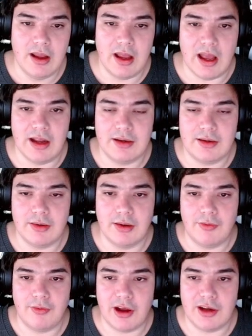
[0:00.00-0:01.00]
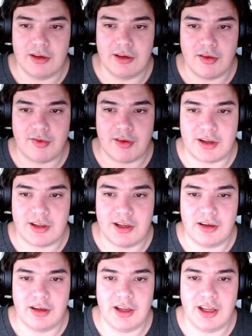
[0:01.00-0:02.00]
And find intersecting
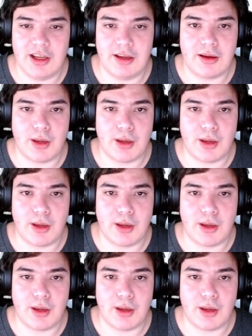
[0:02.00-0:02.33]
link,